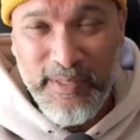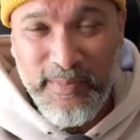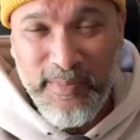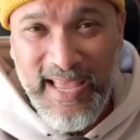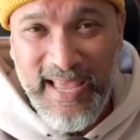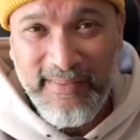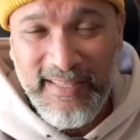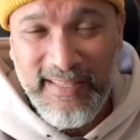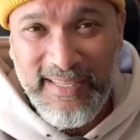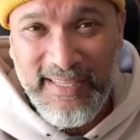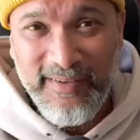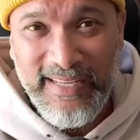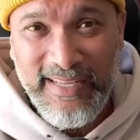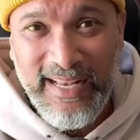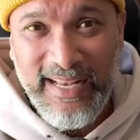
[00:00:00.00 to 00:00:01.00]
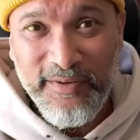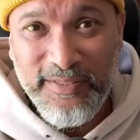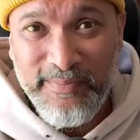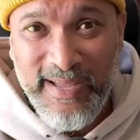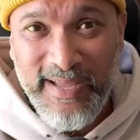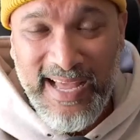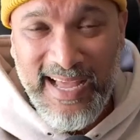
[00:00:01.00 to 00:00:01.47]
up. I have to literally
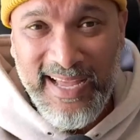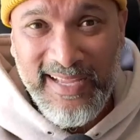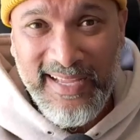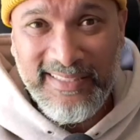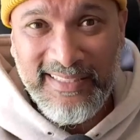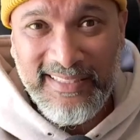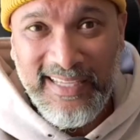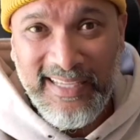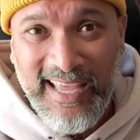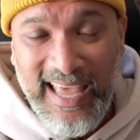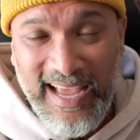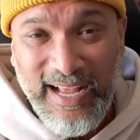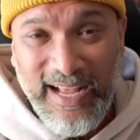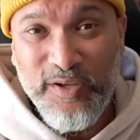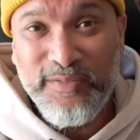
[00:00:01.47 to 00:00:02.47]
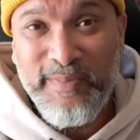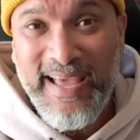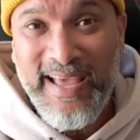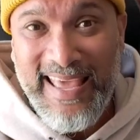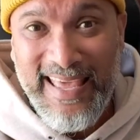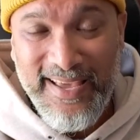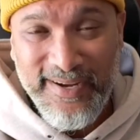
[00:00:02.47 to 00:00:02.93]
close my eyes and close
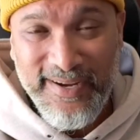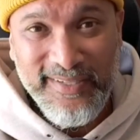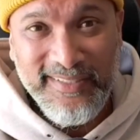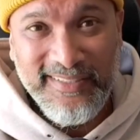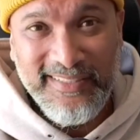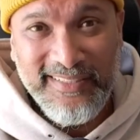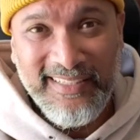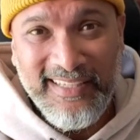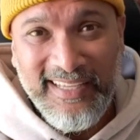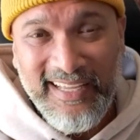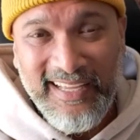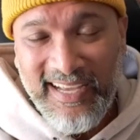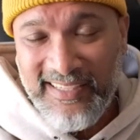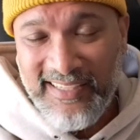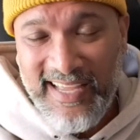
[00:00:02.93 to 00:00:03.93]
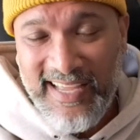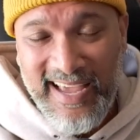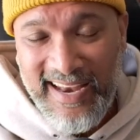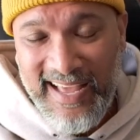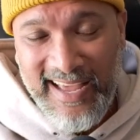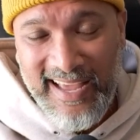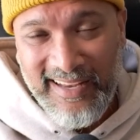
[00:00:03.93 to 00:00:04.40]
my ears because I
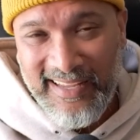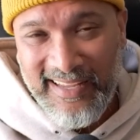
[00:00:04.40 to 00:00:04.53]
can't handle